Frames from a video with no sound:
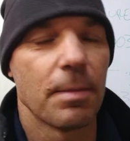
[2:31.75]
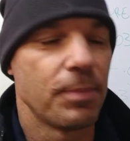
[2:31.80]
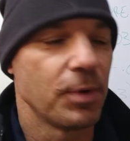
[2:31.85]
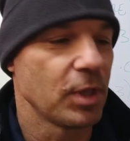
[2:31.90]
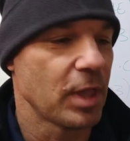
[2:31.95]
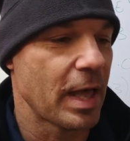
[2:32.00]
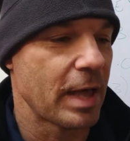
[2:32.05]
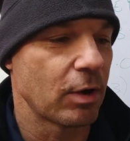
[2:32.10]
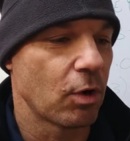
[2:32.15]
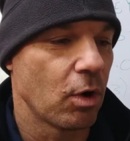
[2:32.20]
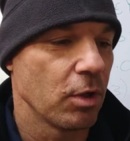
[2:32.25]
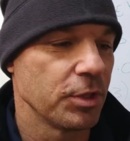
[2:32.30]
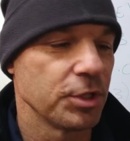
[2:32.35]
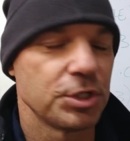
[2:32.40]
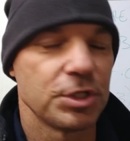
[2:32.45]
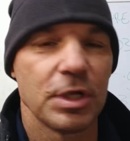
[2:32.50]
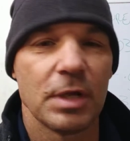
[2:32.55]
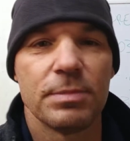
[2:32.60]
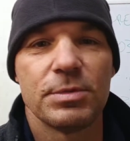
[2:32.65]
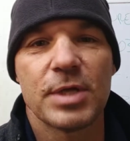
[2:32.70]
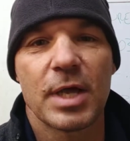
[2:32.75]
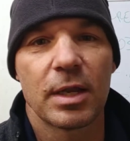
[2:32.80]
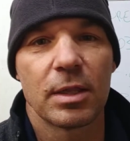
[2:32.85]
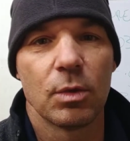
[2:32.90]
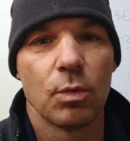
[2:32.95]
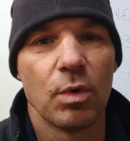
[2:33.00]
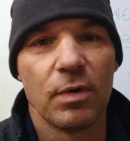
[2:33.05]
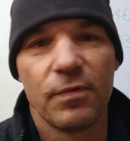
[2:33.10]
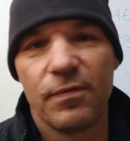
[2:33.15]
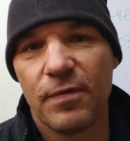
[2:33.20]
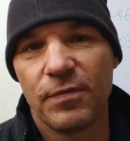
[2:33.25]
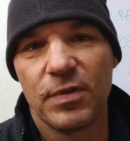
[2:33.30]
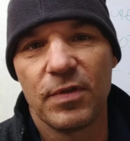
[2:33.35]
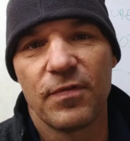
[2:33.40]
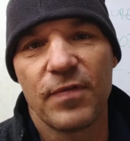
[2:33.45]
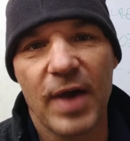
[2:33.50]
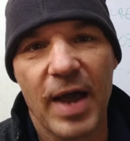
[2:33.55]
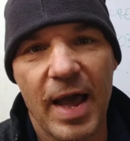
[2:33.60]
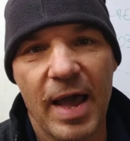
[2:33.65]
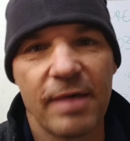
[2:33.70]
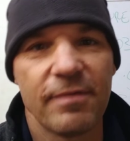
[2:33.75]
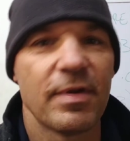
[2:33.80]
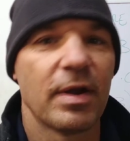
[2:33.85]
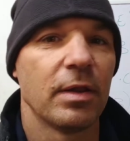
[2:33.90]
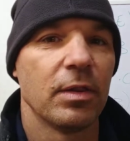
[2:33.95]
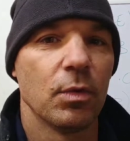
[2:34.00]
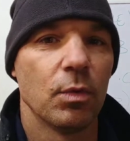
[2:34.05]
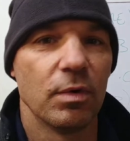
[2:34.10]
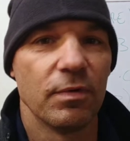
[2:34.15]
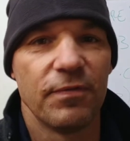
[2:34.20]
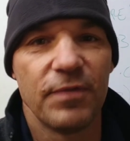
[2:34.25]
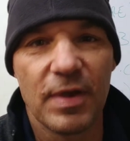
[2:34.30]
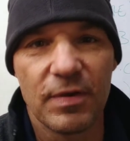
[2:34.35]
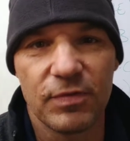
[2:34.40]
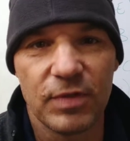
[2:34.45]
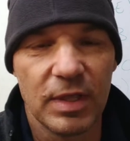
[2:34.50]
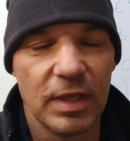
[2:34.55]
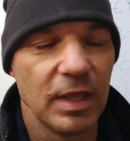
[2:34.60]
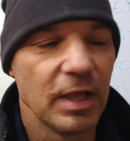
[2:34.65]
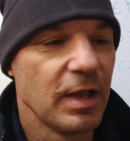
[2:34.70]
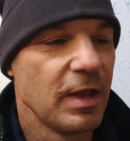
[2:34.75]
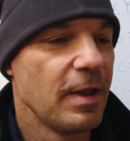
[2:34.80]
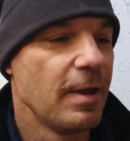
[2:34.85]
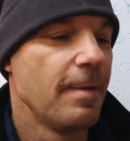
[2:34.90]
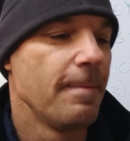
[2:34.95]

I'll pull out all the shims out of the 155, out of the 150,